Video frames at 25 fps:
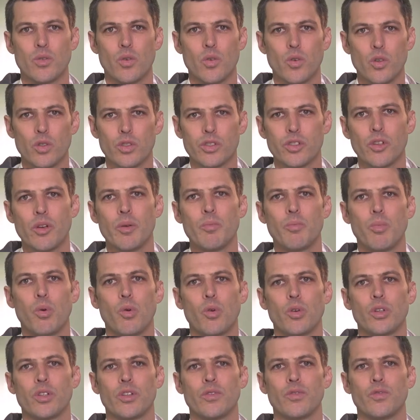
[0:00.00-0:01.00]
also
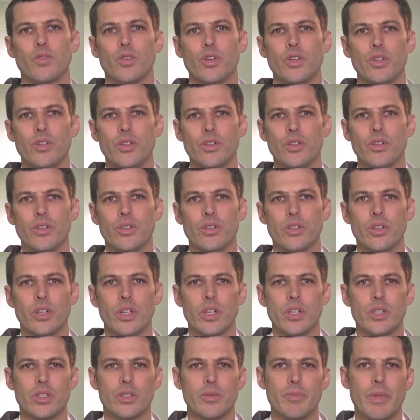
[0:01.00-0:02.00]
important for you
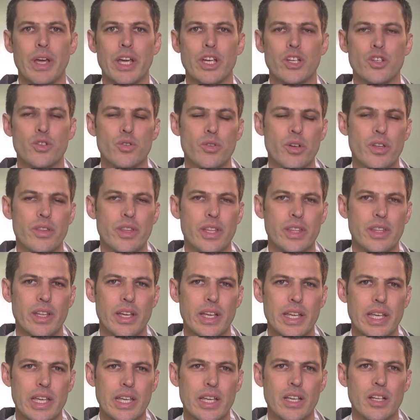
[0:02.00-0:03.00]
to make sure that the
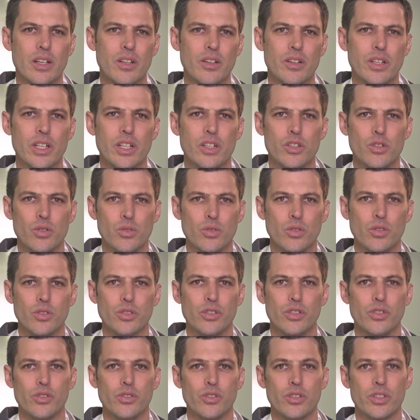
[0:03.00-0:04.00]
e-learning
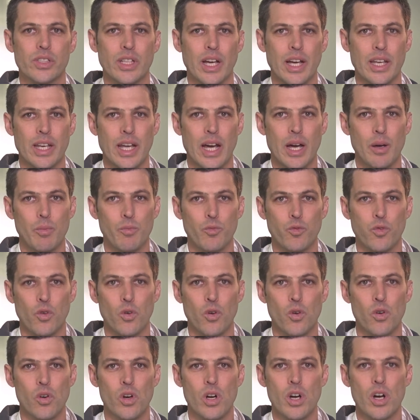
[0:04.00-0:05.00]
tools you sign up
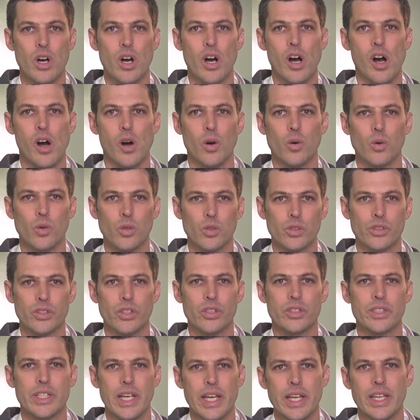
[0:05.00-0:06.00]
for are also
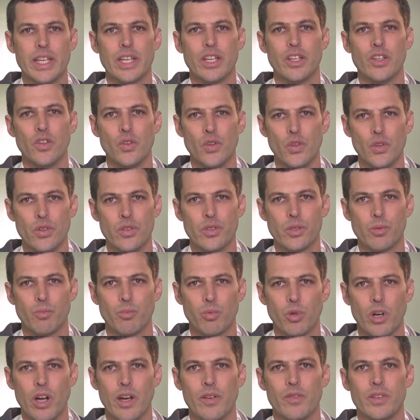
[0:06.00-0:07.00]
taking user
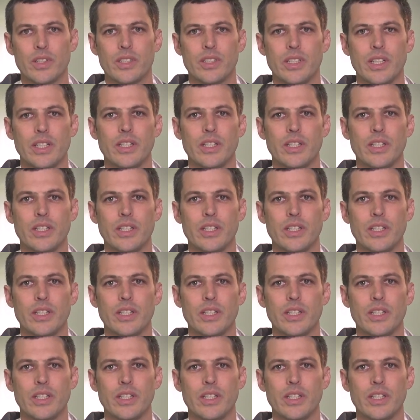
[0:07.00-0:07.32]
privacy